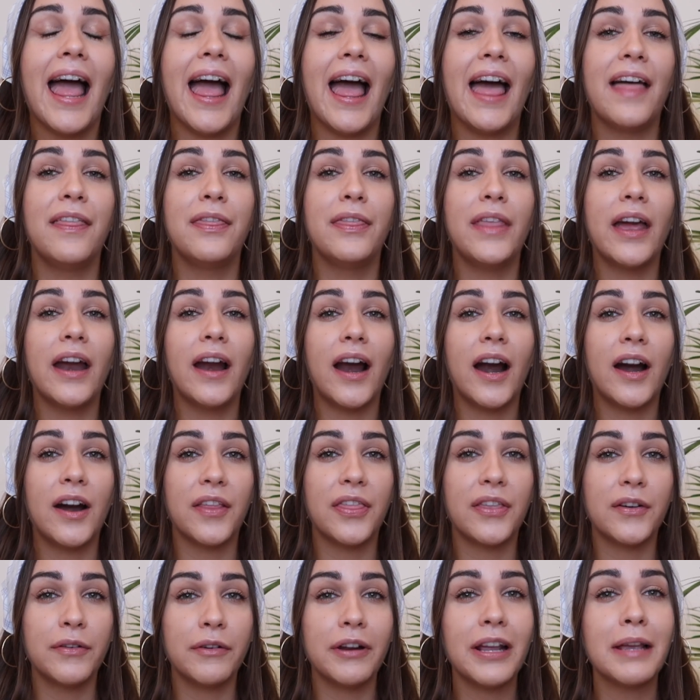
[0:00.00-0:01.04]
and there are
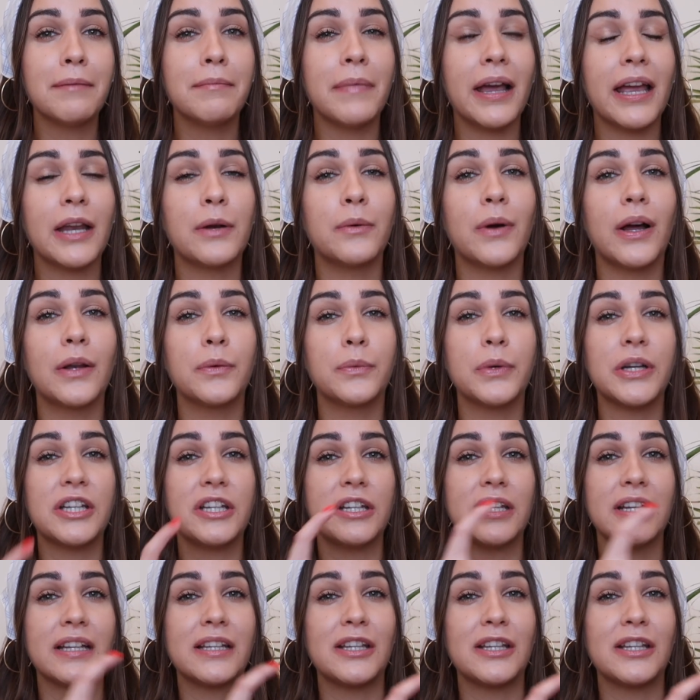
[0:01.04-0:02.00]
three main ones, which